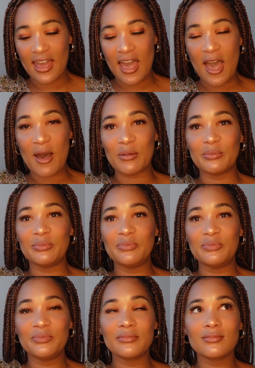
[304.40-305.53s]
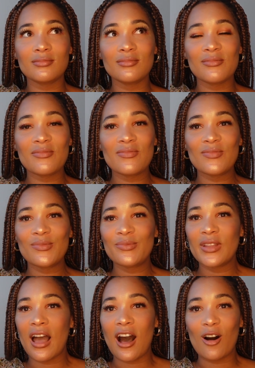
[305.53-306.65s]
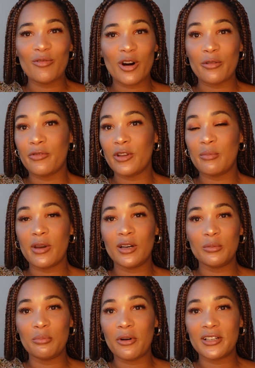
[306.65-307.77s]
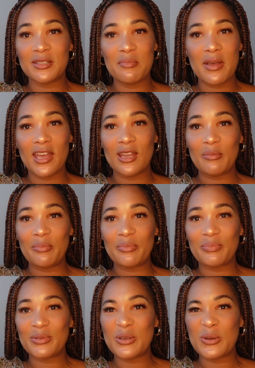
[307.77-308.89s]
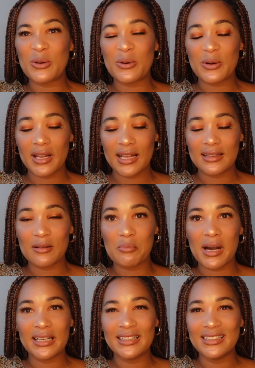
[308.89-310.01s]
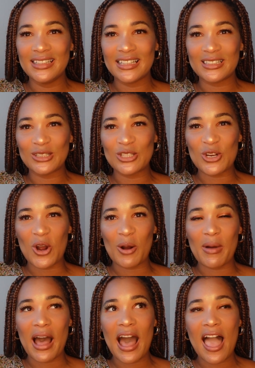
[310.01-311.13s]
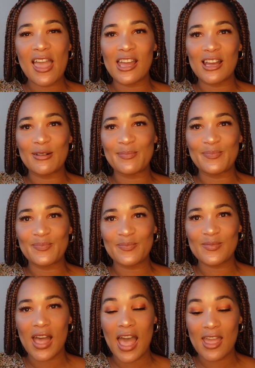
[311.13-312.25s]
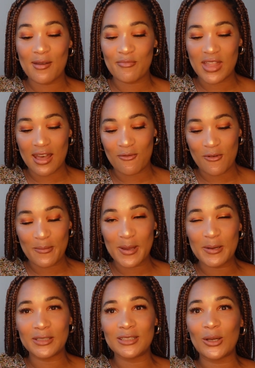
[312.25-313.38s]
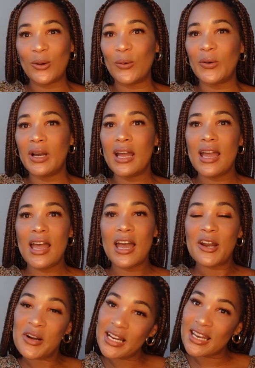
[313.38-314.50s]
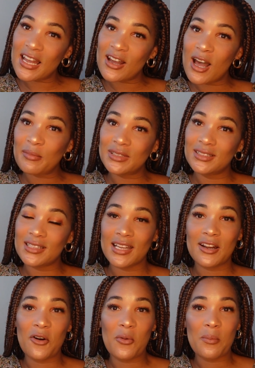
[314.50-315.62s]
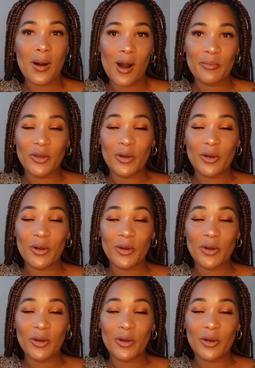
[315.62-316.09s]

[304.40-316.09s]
am alpha female boss babe, you know, get the money, get the job. I am that woman. So right now I'm a stay-at-home mom.